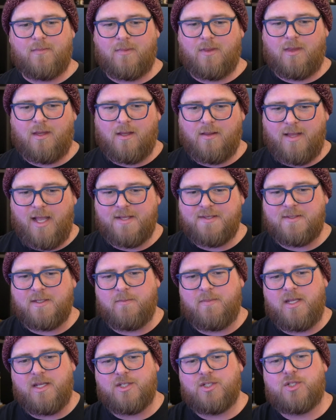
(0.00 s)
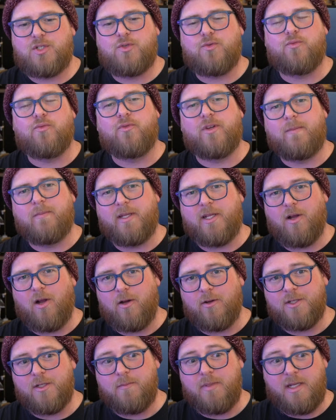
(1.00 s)
That's going to be extremely
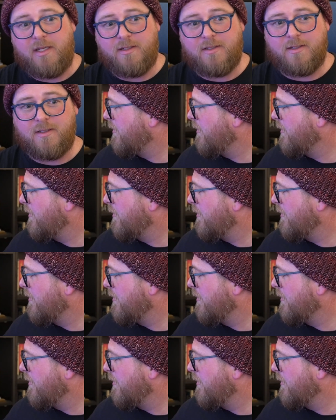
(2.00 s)
hard to beat.